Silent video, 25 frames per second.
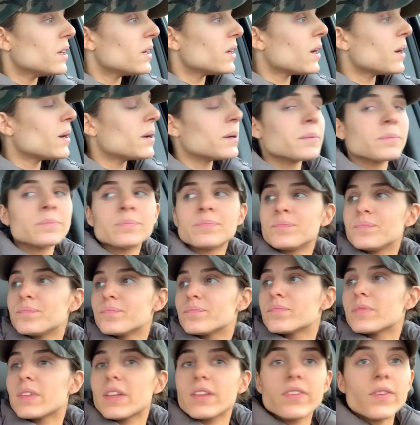
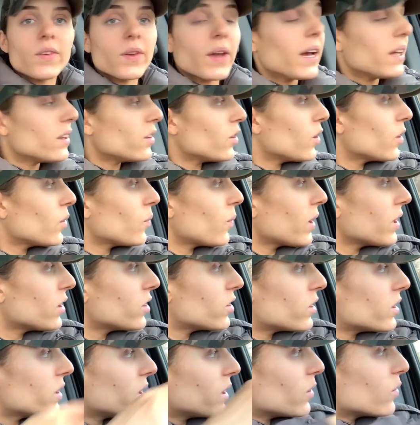Um, so yeah, no, it went
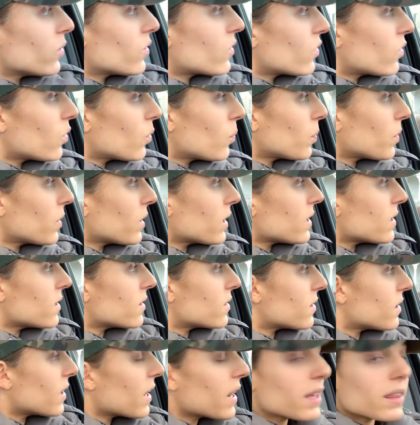good. It was super
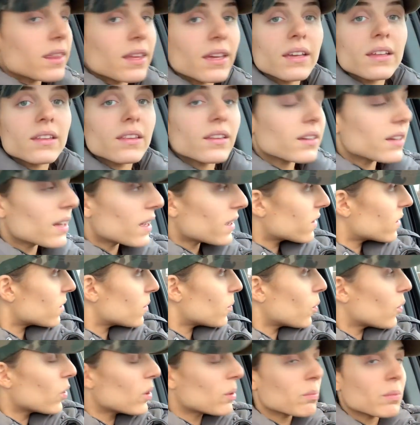easy. I think the next
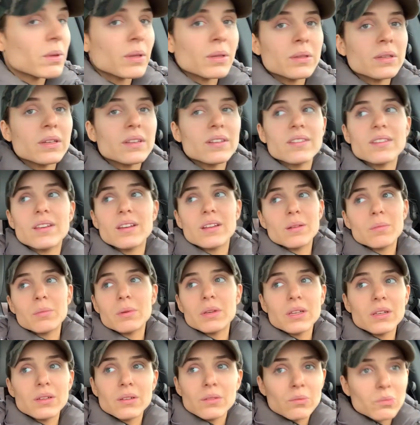appointment is going to
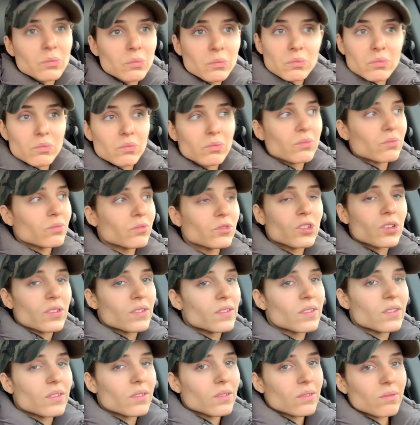be
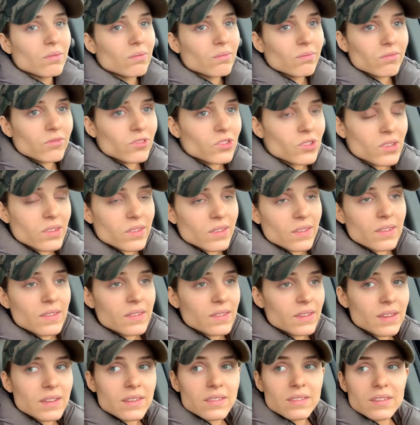just, just as
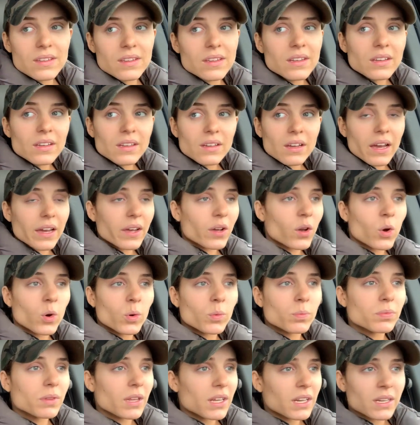easy. I
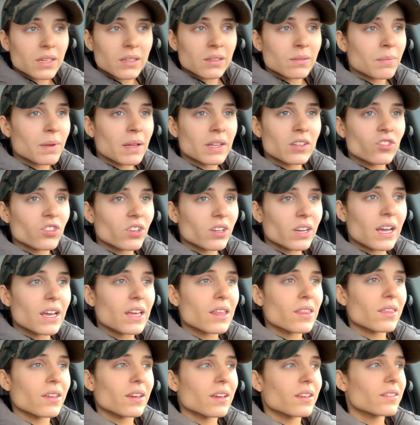hope they didn't mention
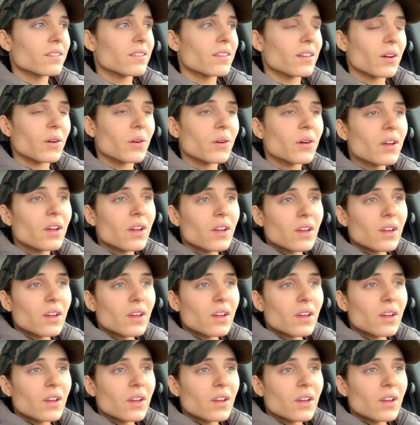anything. So